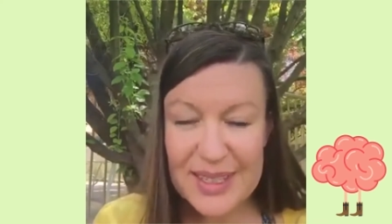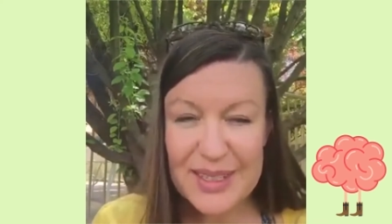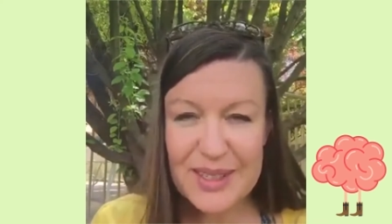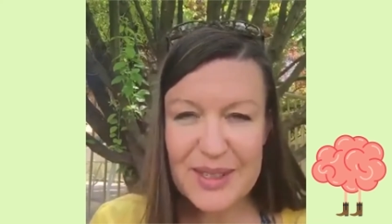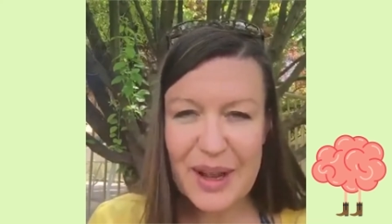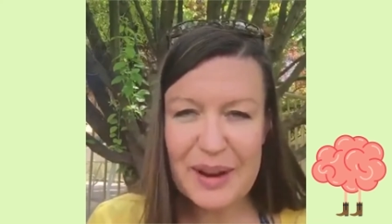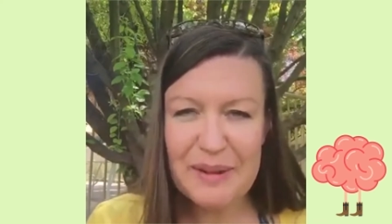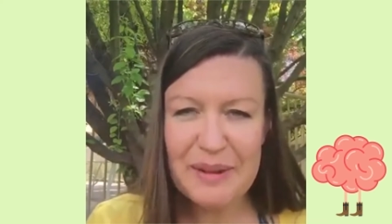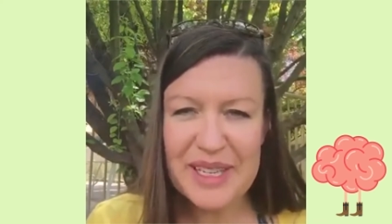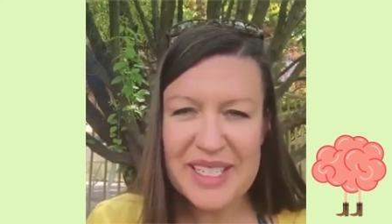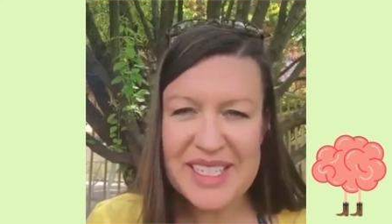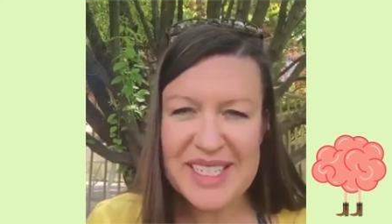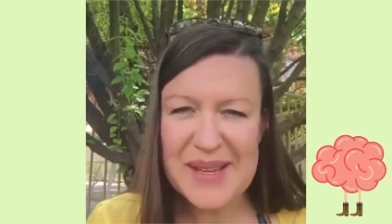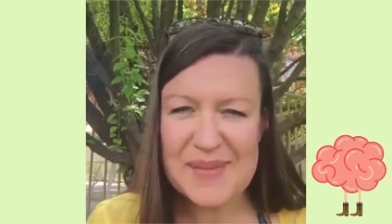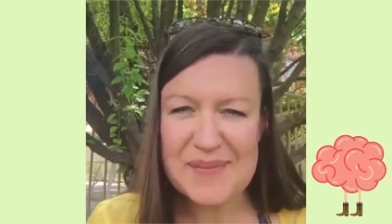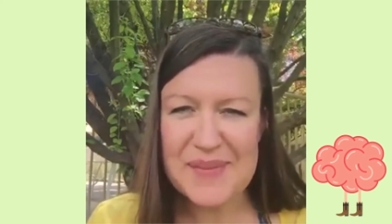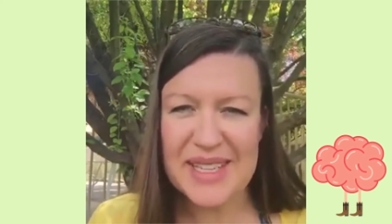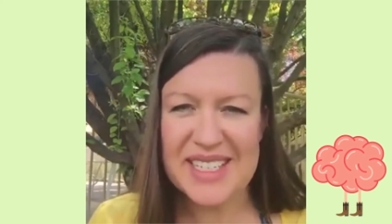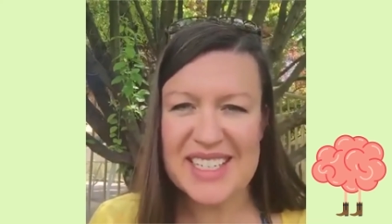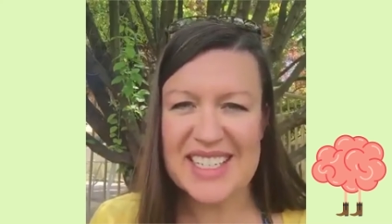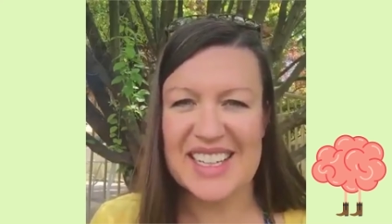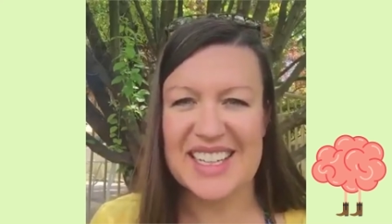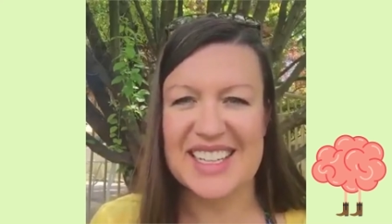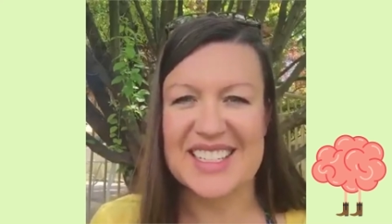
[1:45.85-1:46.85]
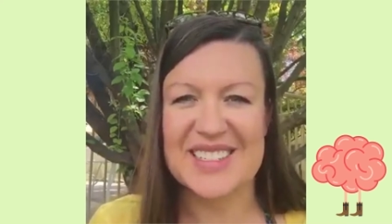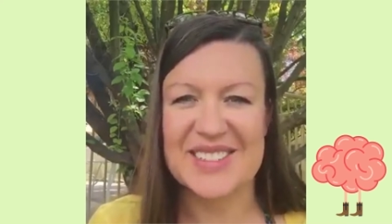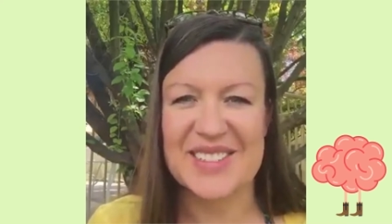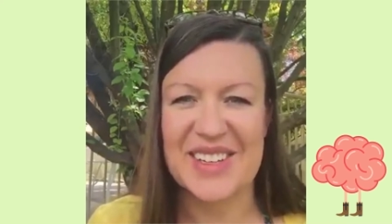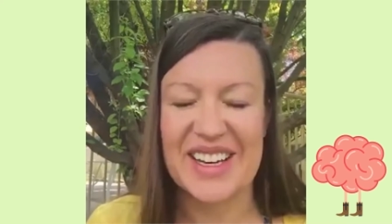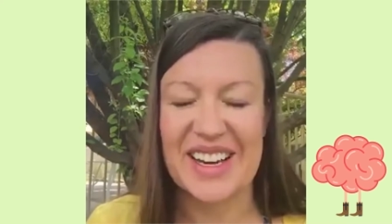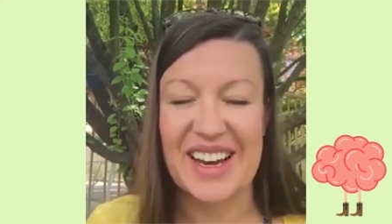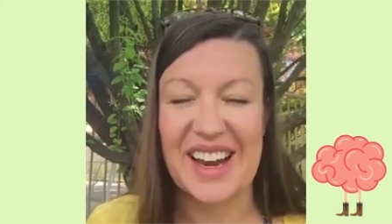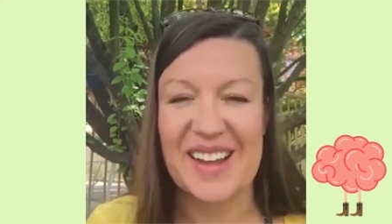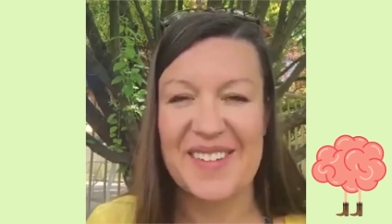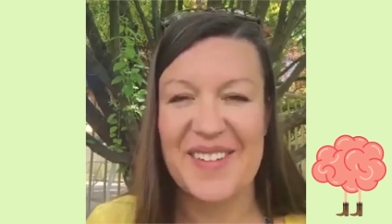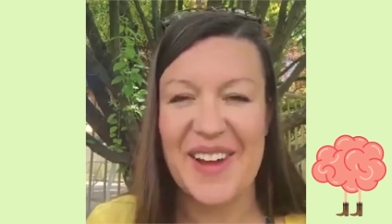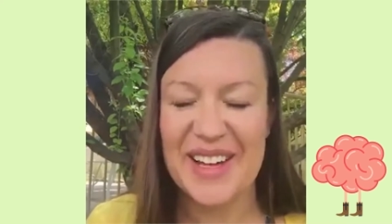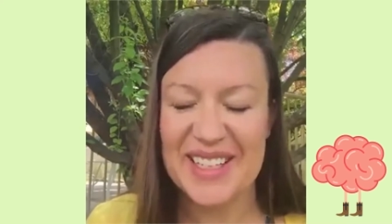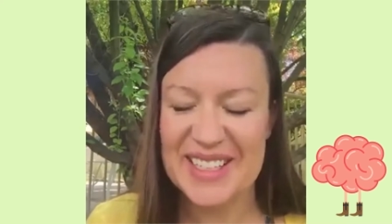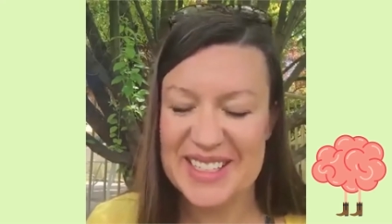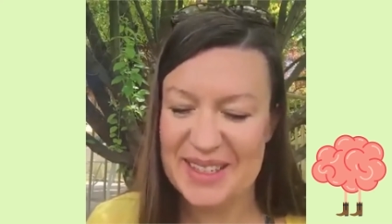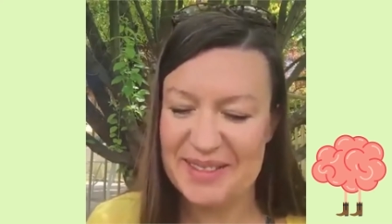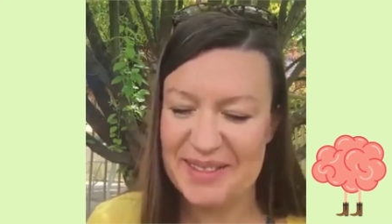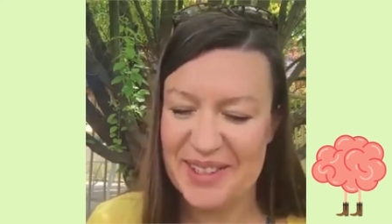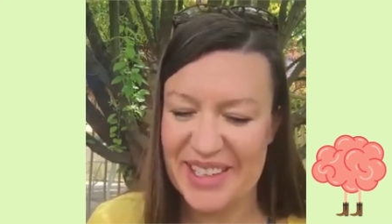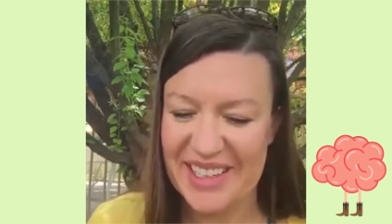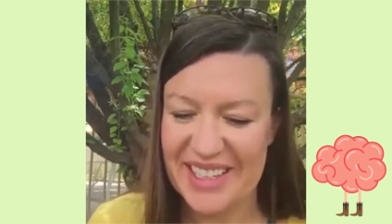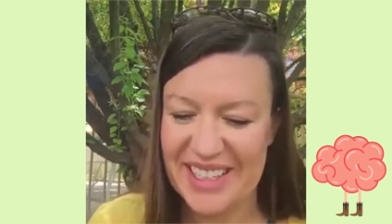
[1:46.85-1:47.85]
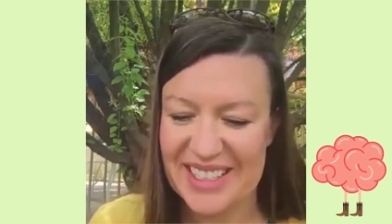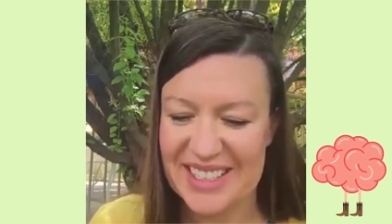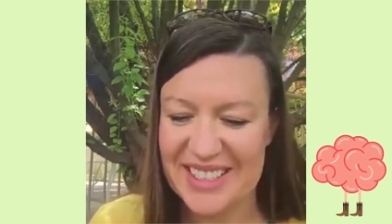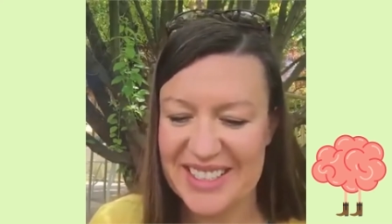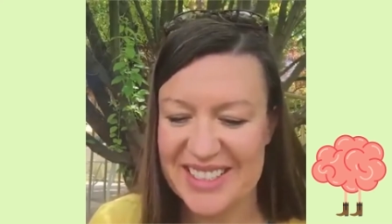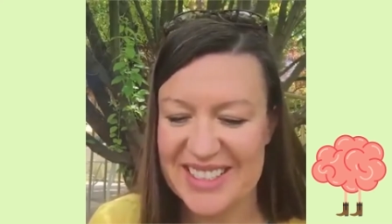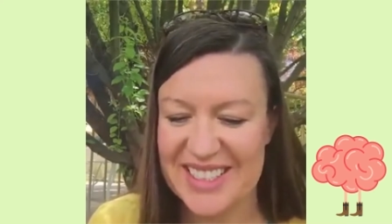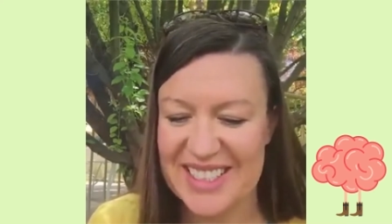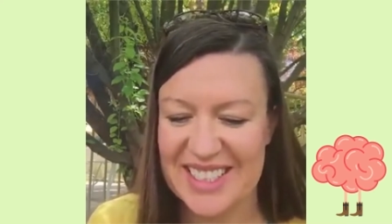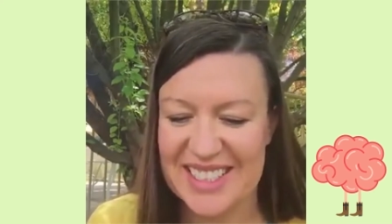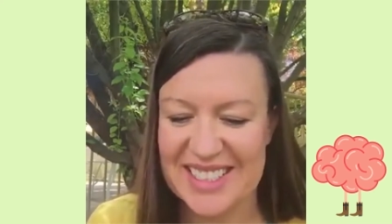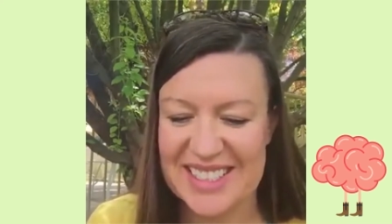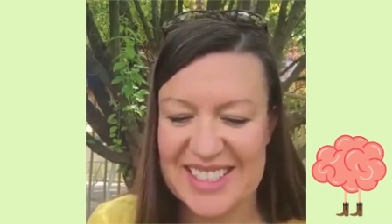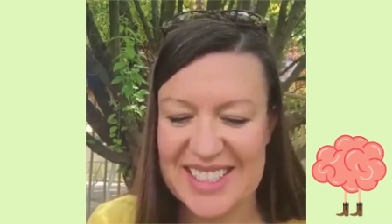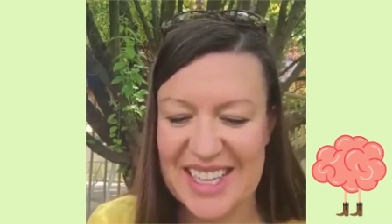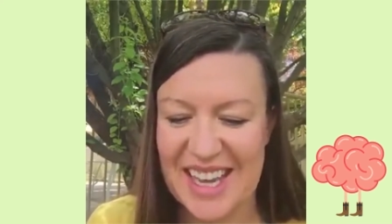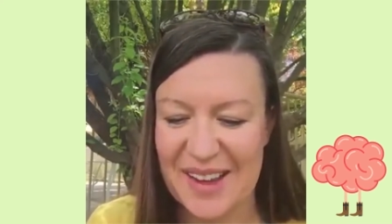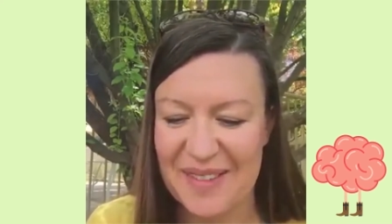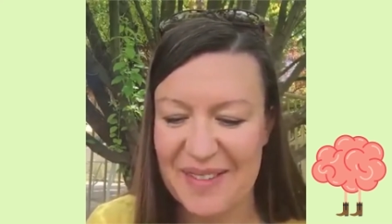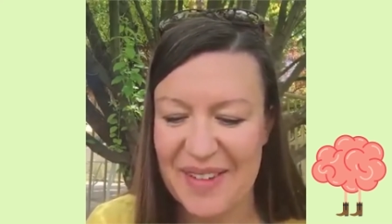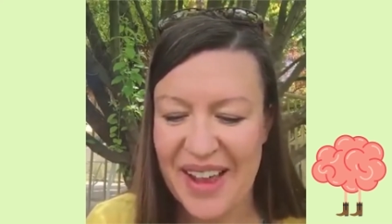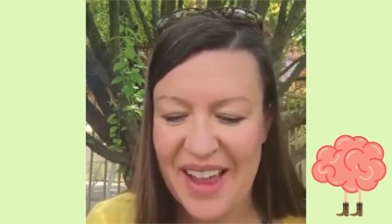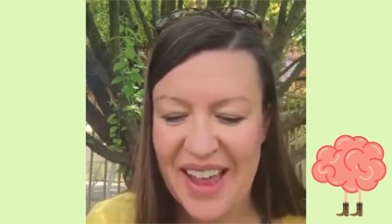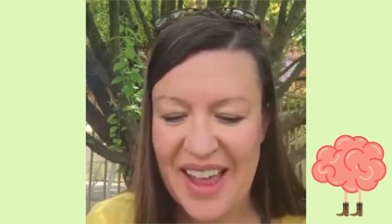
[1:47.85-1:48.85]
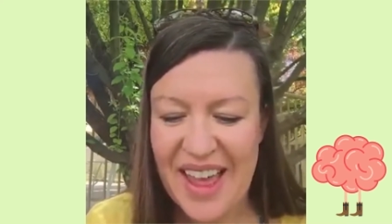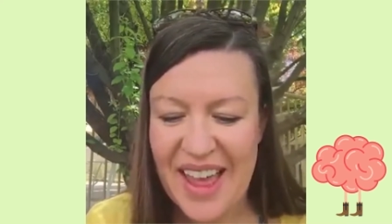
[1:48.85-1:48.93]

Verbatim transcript: so I went deep into this one, and I found some really interesting stuff.